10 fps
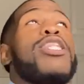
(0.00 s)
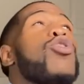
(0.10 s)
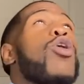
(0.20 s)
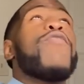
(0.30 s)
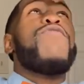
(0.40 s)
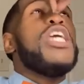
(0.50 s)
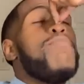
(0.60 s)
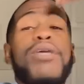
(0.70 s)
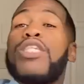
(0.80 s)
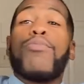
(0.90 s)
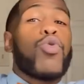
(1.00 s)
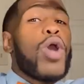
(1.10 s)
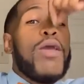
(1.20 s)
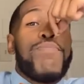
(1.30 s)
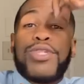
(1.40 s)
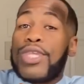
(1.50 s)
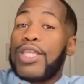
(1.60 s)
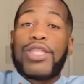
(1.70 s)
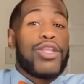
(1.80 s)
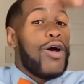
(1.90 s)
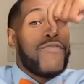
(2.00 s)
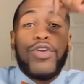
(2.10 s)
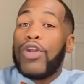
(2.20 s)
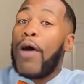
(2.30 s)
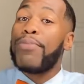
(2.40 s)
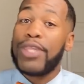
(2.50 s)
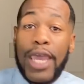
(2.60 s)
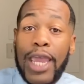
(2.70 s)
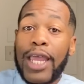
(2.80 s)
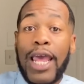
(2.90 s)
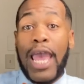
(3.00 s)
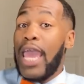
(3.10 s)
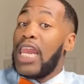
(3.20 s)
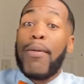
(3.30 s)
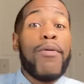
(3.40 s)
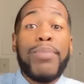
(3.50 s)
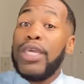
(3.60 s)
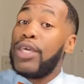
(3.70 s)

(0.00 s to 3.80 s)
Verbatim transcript: You're going to feed me some grapes and stuff, you know what I'm saying? And I'm going to be